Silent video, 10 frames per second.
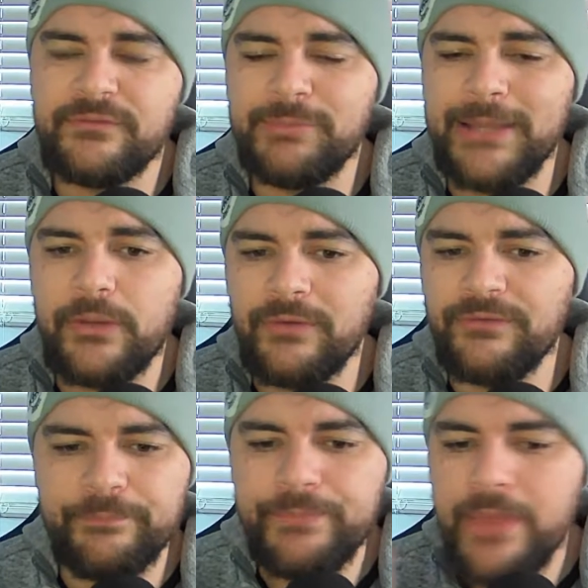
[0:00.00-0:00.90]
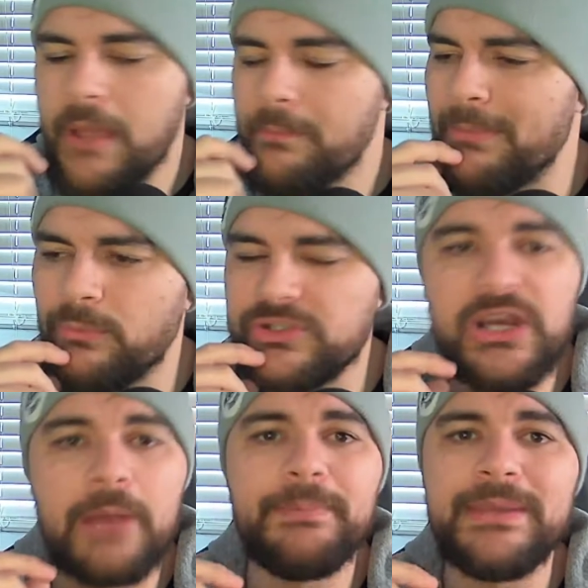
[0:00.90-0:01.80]
of Blake Griffin, my man was
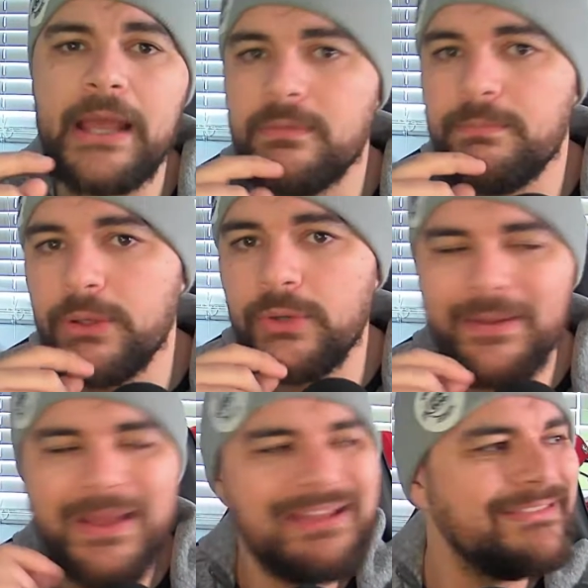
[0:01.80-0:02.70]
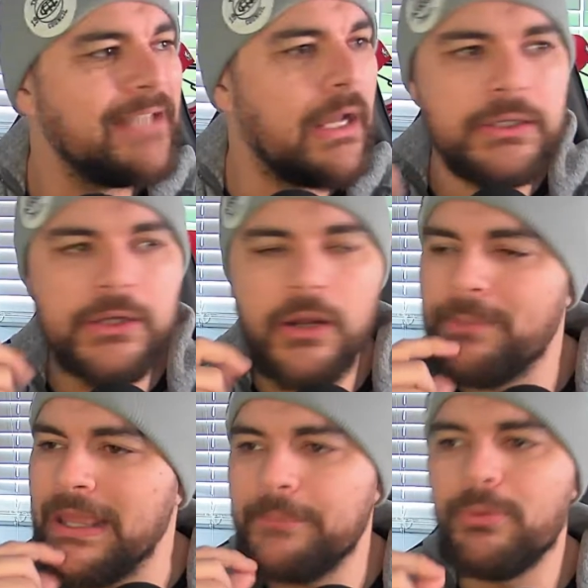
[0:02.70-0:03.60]
jumping out of the building, dunking on
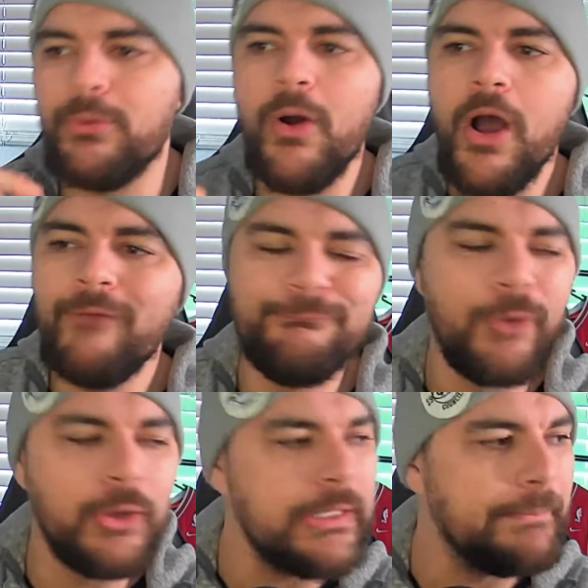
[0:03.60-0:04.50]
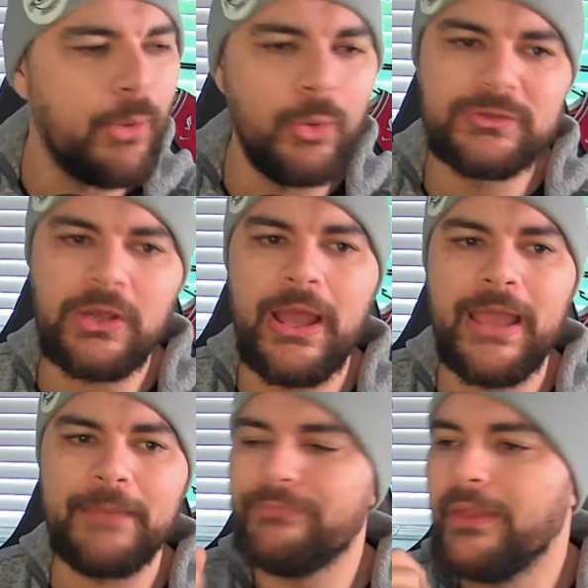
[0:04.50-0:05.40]
people, volleyball
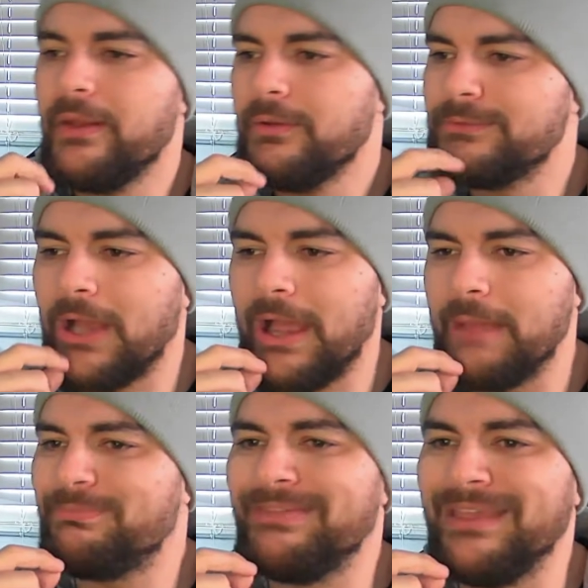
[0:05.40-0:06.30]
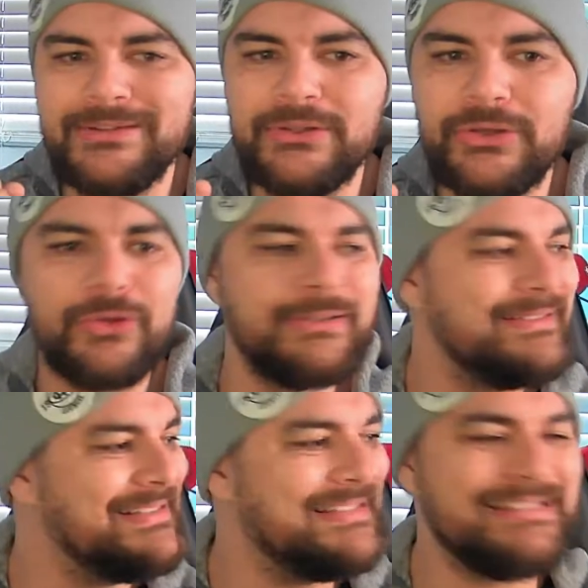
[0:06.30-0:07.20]
type type things, you know,
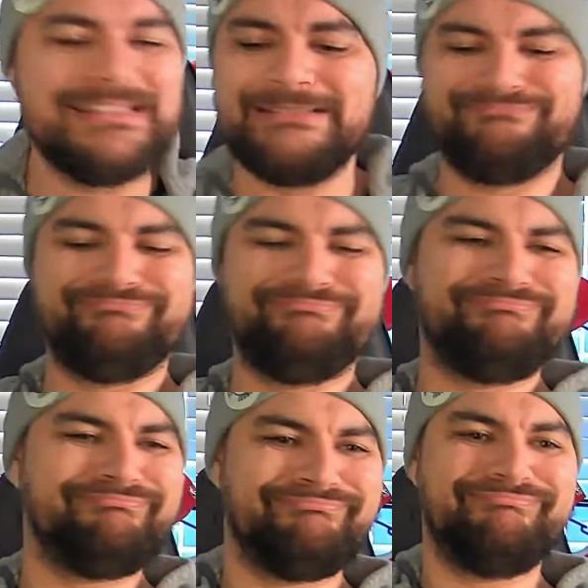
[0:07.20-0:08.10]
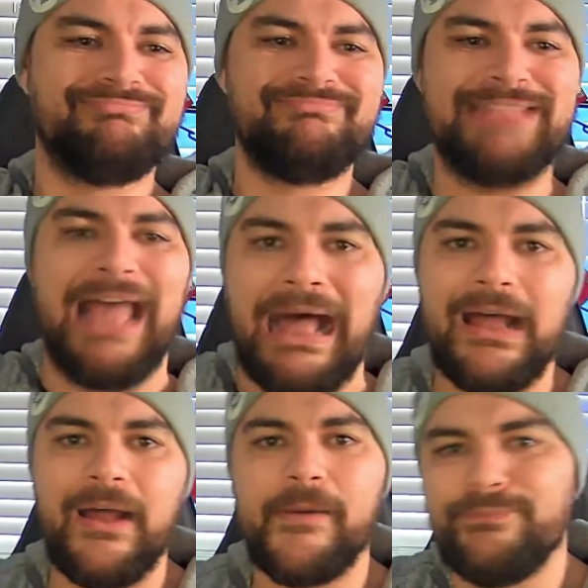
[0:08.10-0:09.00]
just
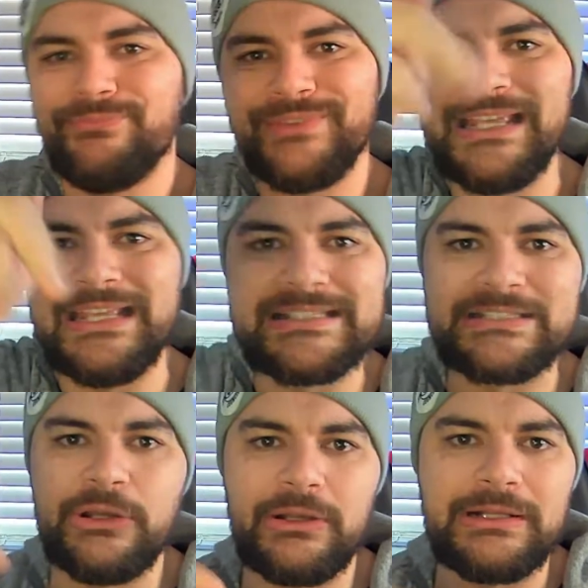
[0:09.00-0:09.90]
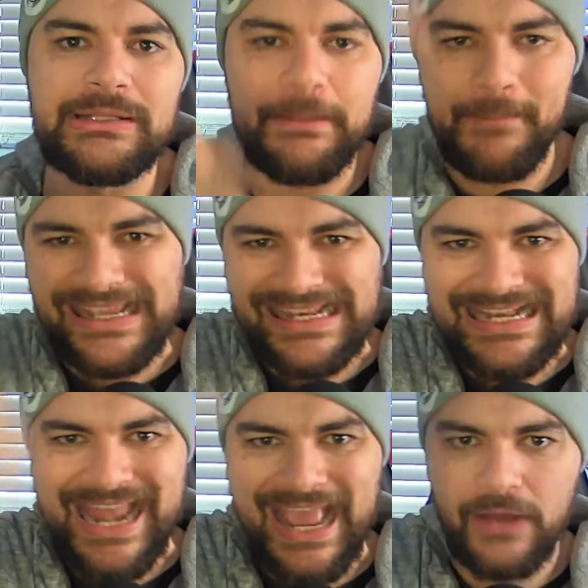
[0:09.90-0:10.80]
ah, insert clip now.